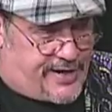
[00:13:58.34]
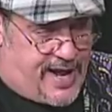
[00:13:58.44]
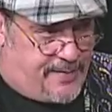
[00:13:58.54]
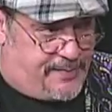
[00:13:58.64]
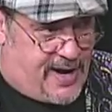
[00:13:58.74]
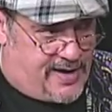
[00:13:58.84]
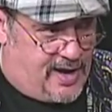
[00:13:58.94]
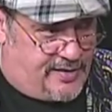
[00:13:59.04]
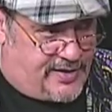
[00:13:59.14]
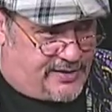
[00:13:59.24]
campaign
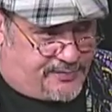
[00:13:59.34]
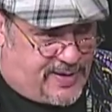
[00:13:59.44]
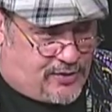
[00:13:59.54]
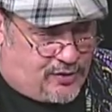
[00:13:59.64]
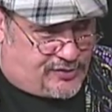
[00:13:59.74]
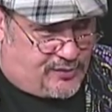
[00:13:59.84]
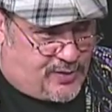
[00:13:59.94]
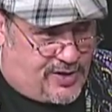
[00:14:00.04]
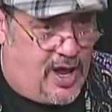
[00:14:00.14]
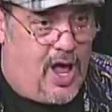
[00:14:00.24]
on this, because, of
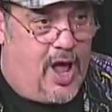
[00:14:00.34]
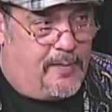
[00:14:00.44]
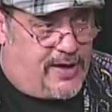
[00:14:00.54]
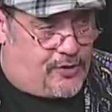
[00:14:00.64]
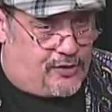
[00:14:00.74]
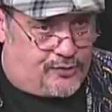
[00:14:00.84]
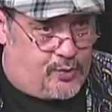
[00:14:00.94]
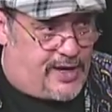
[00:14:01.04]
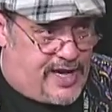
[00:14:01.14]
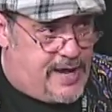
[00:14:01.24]
what, because
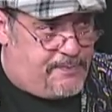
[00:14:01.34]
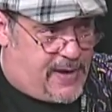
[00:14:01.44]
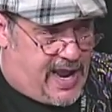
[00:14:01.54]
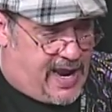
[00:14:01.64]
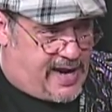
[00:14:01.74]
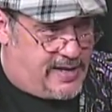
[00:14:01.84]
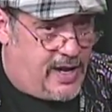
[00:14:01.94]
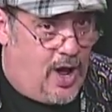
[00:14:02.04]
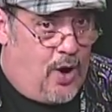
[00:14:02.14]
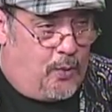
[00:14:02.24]
what he paid
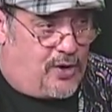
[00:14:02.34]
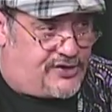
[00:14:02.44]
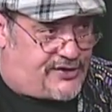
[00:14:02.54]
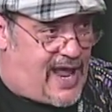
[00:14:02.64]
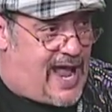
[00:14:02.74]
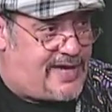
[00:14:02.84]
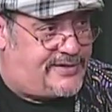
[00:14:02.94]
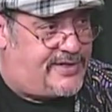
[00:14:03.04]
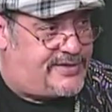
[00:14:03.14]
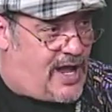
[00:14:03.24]
was taxes